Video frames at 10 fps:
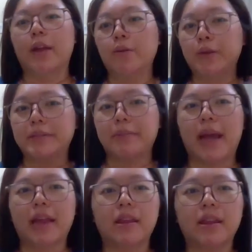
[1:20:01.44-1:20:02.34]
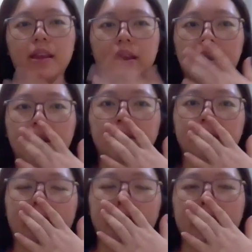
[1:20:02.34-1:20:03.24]
and who is bad,
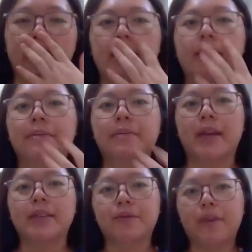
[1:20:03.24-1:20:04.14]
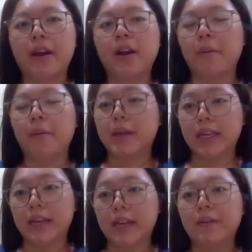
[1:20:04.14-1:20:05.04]
but um, it's very
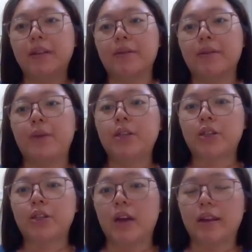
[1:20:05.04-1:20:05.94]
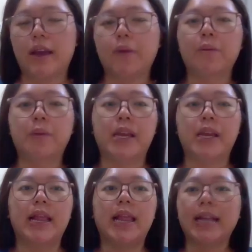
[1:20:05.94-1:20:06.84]
competitive in which uh, there will
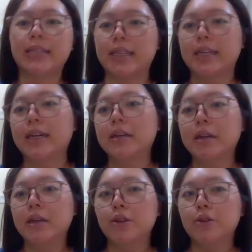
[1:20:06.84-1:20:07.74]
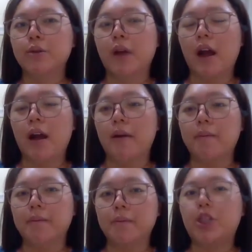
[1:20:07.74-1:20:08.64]
be lesser
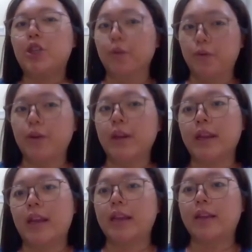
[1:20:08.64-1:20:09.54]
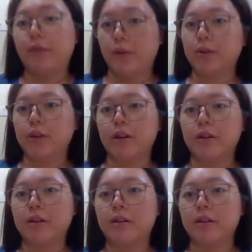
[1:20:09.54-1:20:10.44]
um children in the
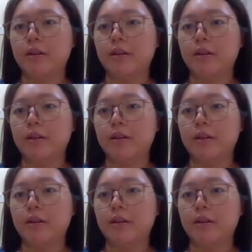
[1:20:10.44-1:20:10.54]
future,